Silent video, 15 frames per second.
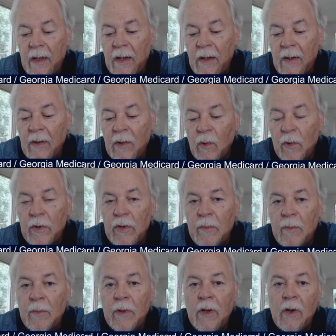or
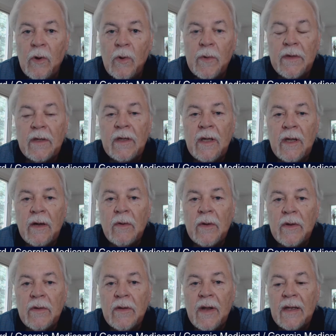you go with the
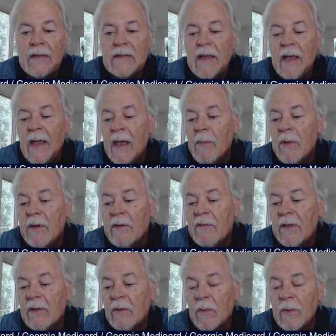carrier that has a habit of
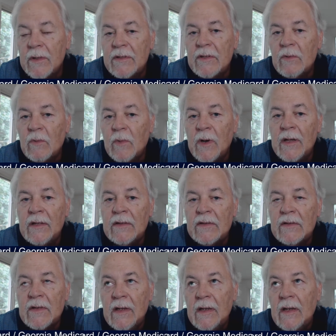increasing
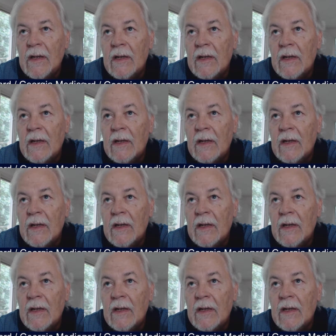rates